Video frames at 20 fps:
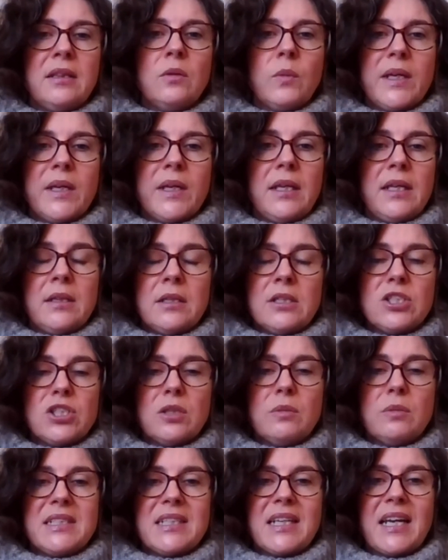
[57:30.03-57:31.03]
in the in the
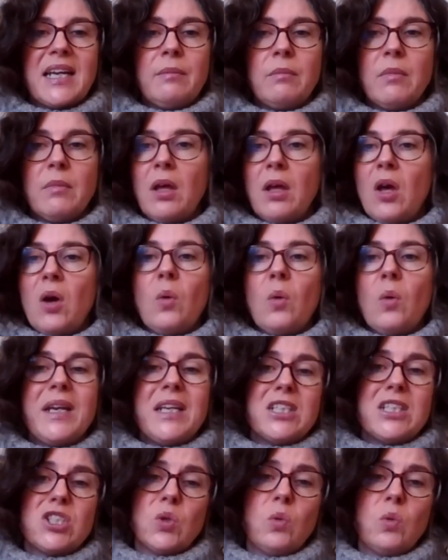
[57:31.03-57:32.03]
summertime
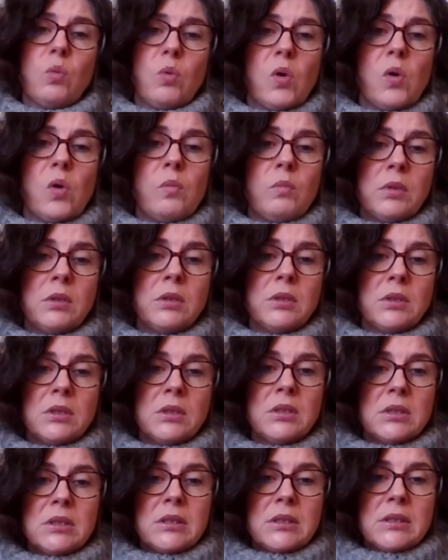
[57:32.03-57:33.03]
when it's so warm.
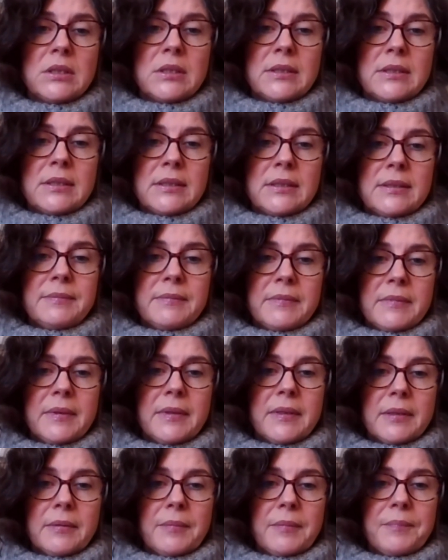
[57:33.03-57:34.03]
Yeah,
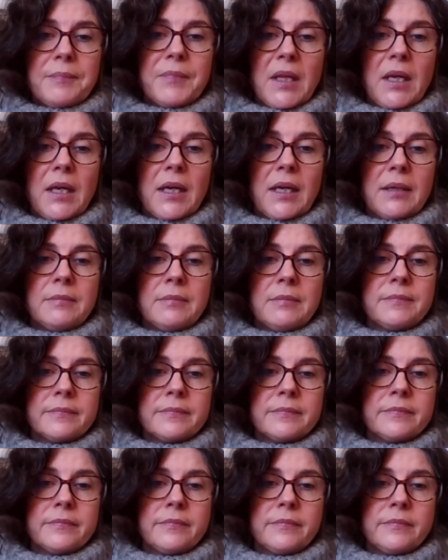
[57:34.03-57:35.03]

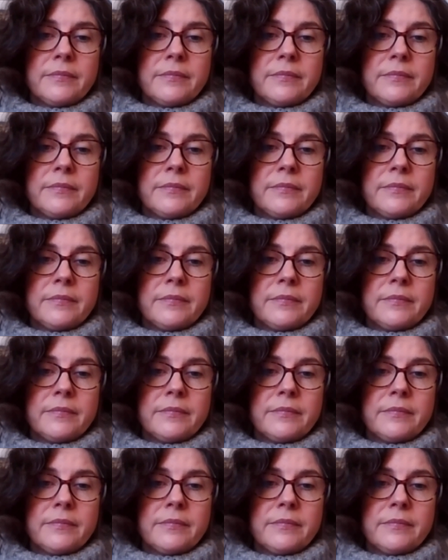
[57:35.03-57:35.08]
absolutely.